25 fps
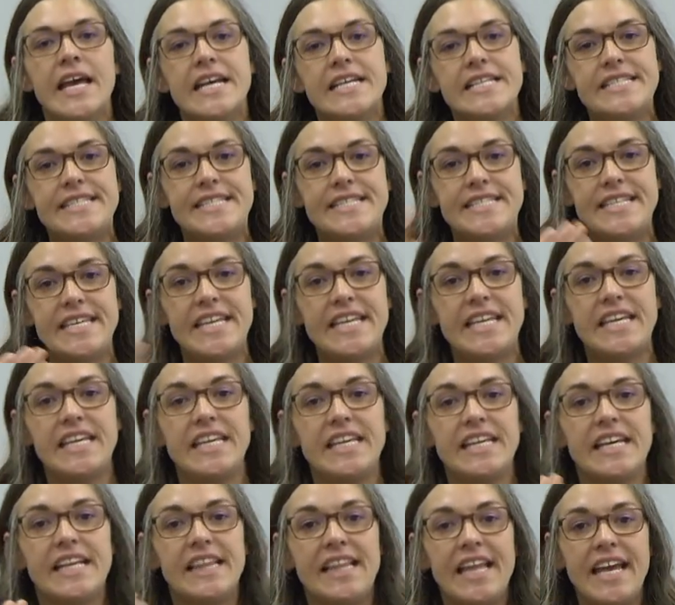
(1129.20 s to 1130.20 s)

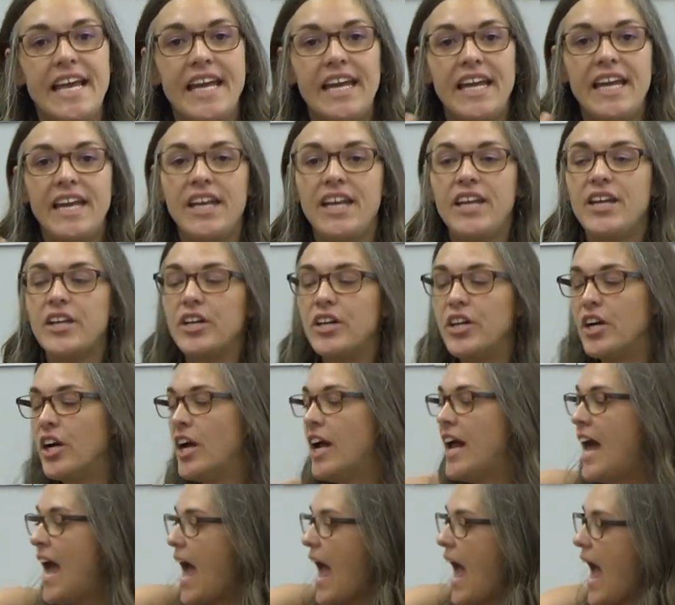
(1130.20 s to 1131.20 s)
See you later,
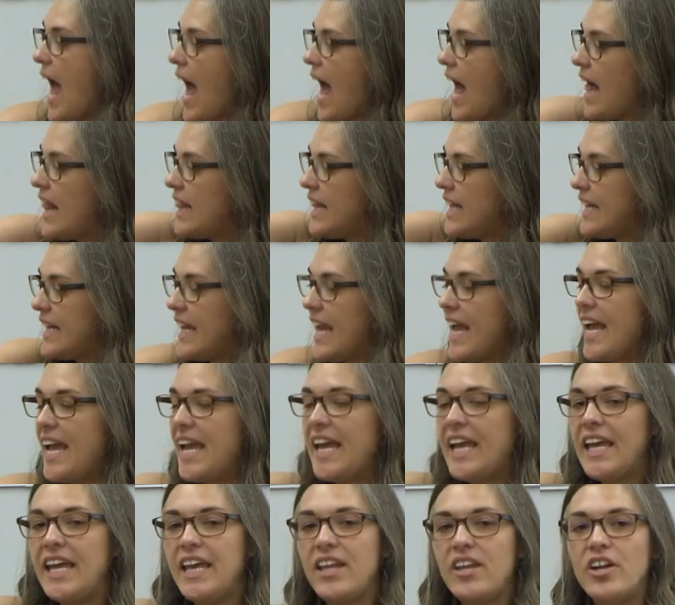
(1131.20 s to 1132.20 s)

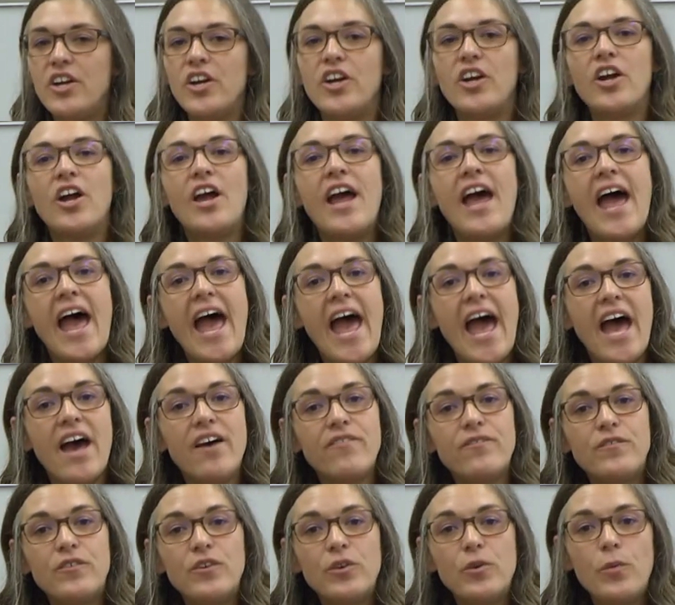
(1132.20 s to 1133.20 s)
alligator.
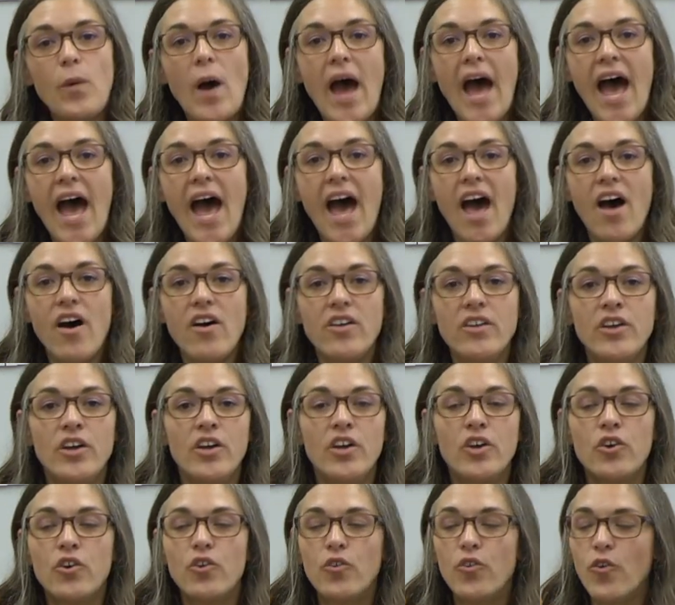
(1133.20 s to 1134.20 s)
After a while,
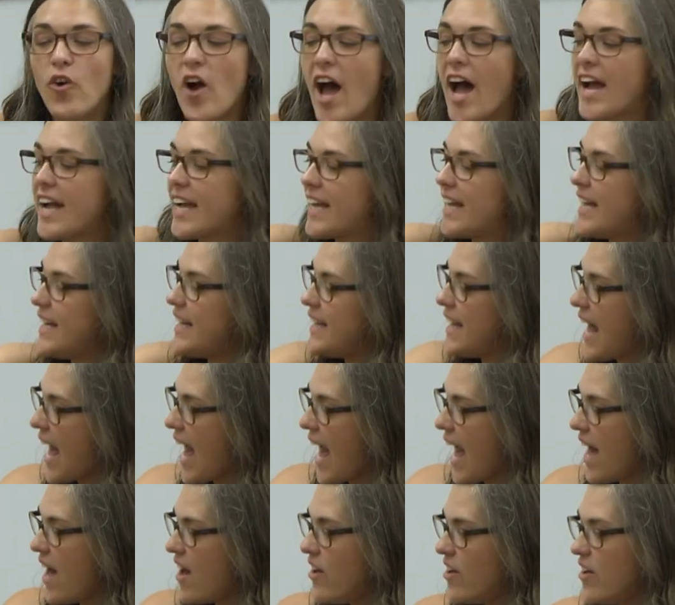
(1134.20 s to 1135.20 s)

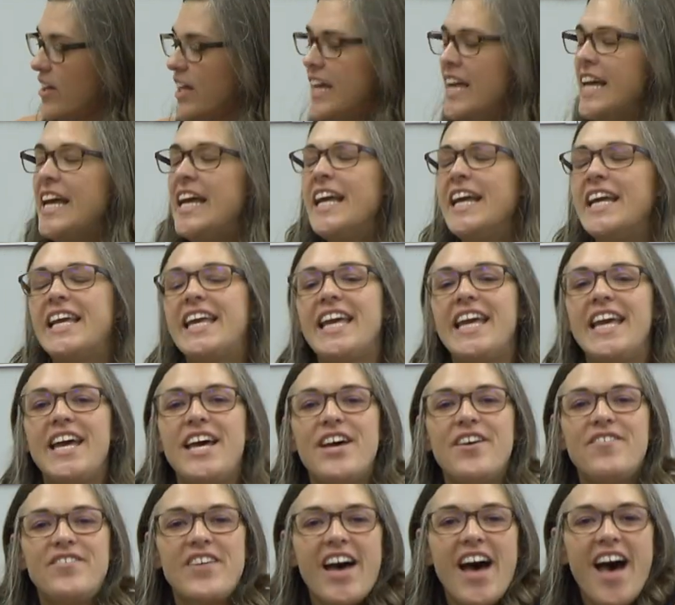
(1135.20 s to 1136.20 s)
crocodile.
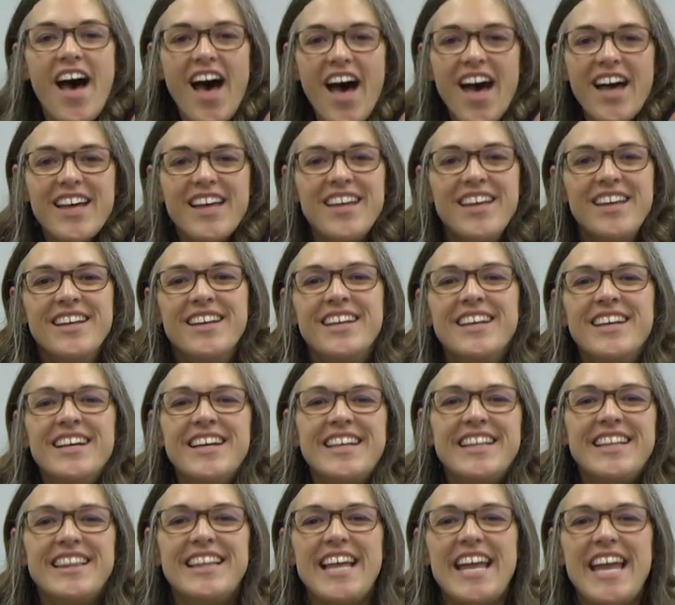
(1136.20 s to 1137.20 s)
Give a hug,
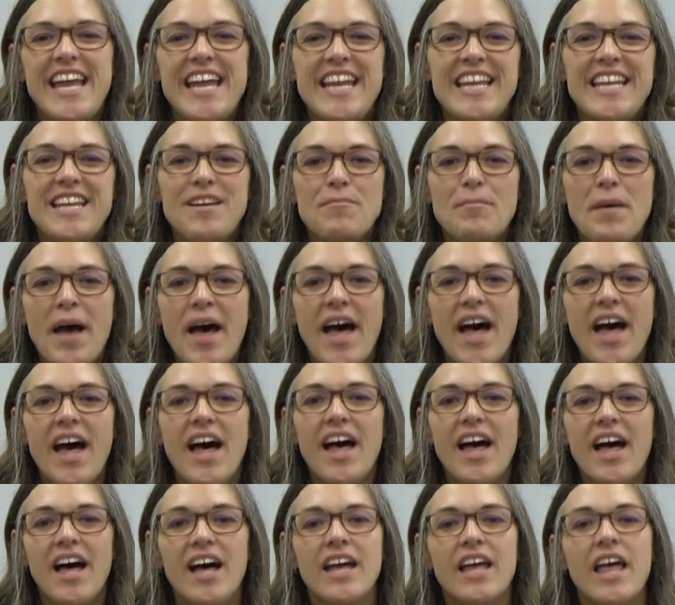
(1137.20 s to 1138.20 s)

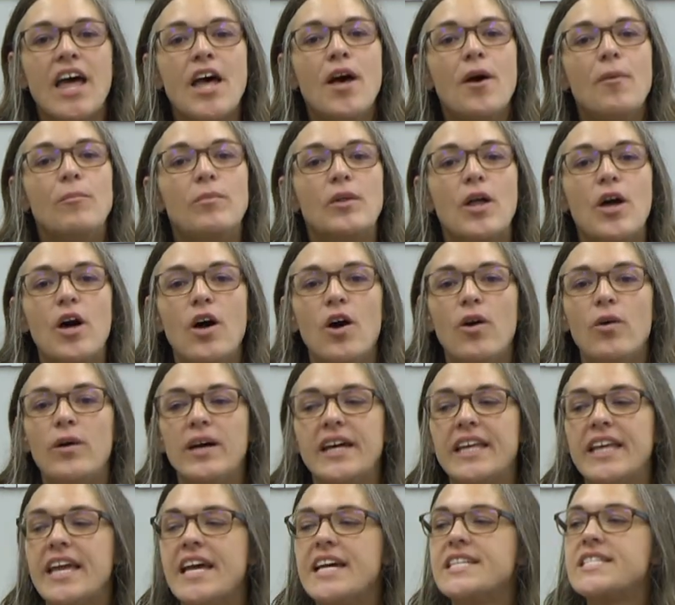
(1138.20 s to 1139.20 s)
ladybug. Blow
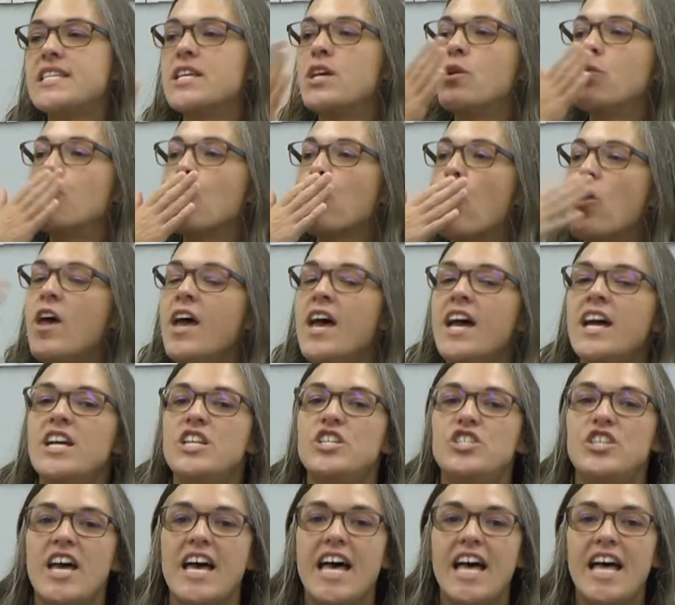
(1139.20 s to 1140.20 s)
a kiss,
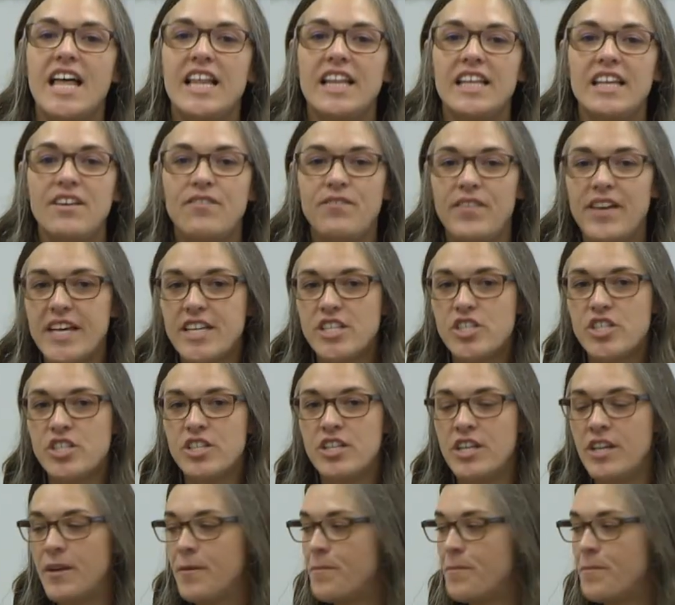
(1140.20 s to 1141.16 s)
jellyfish.